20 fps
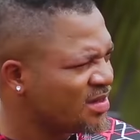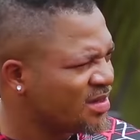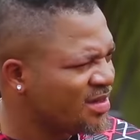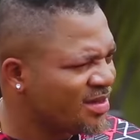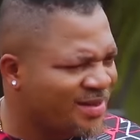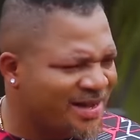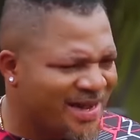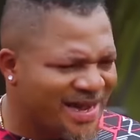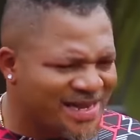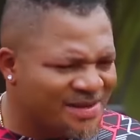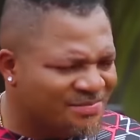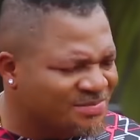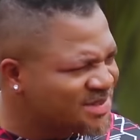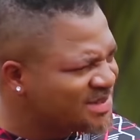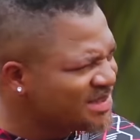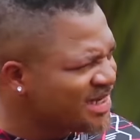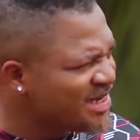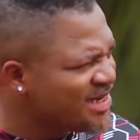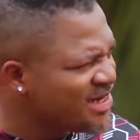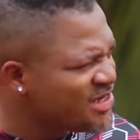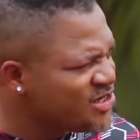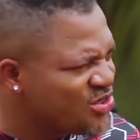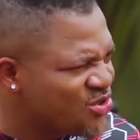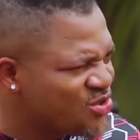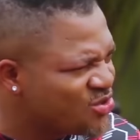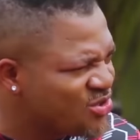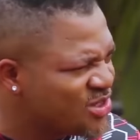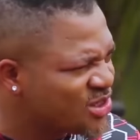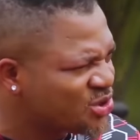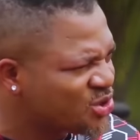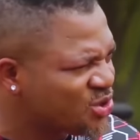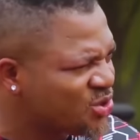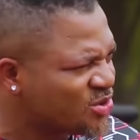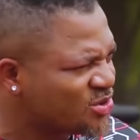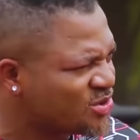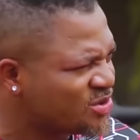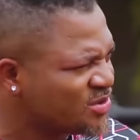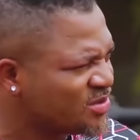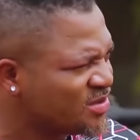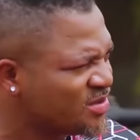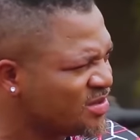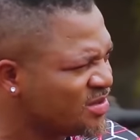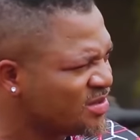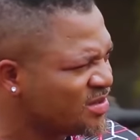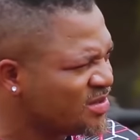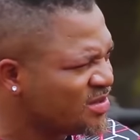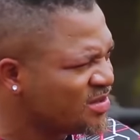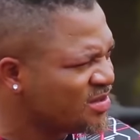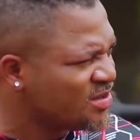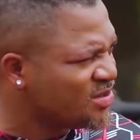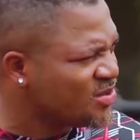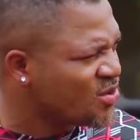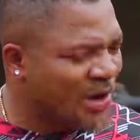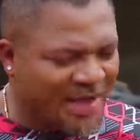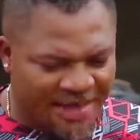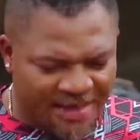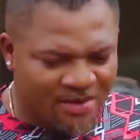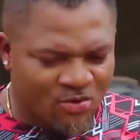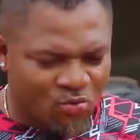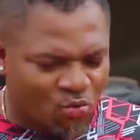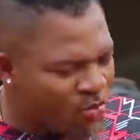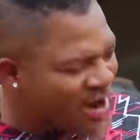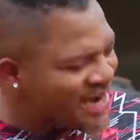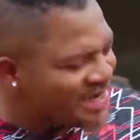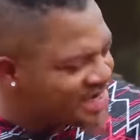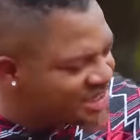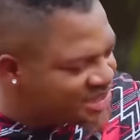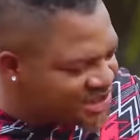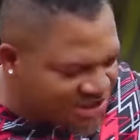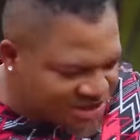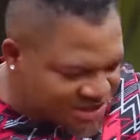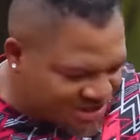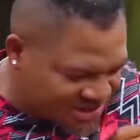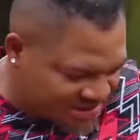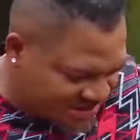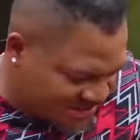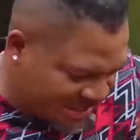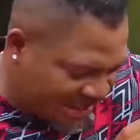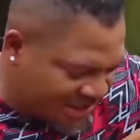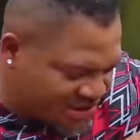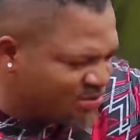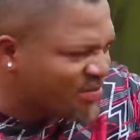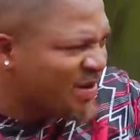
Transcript: I am telling you the truth. Okay, why didn't she say